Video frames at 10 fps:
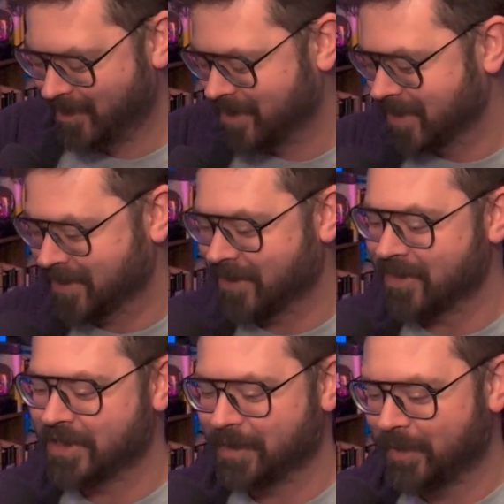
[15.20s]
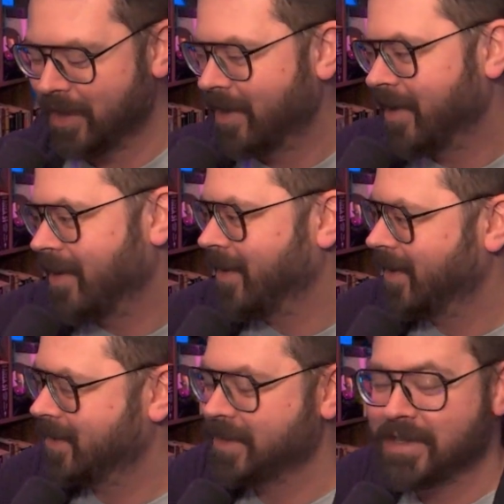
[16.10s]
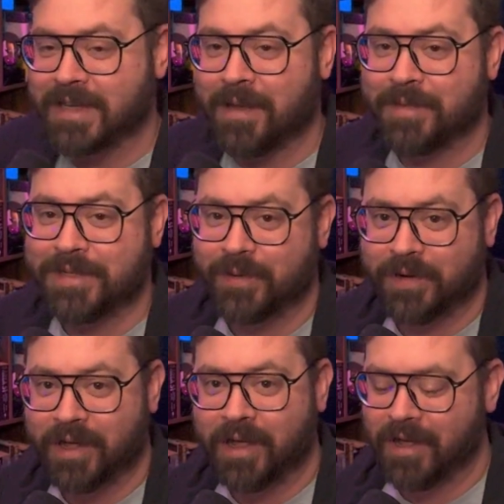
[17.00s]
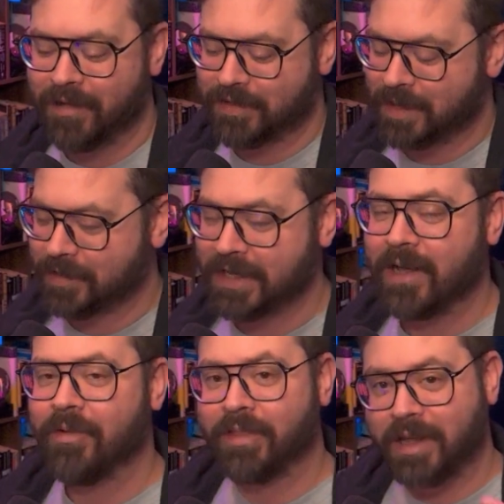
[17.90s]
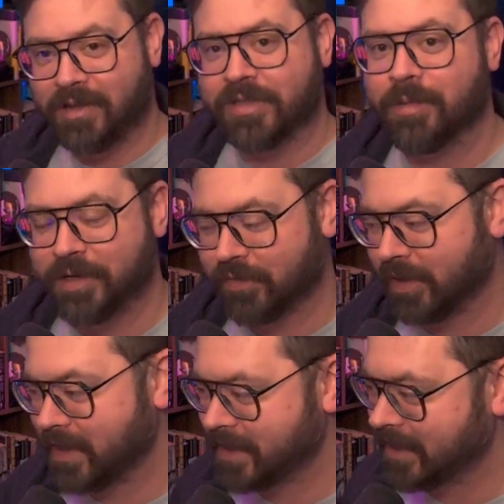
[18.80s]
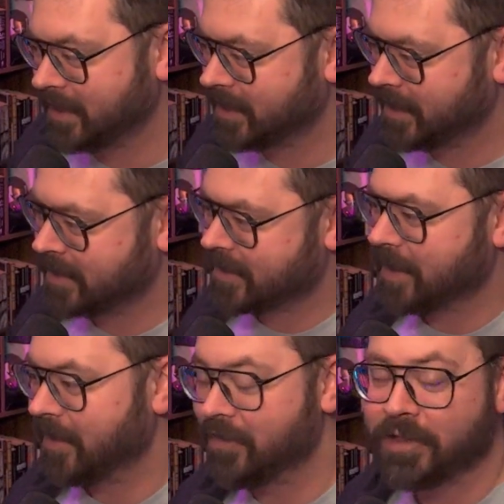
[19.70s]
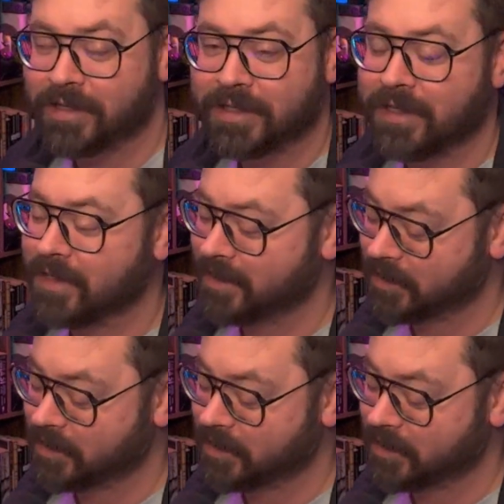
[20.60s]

just gonna jump on into this episode of Double Down. Thank you so much for listening to this. If you're listening to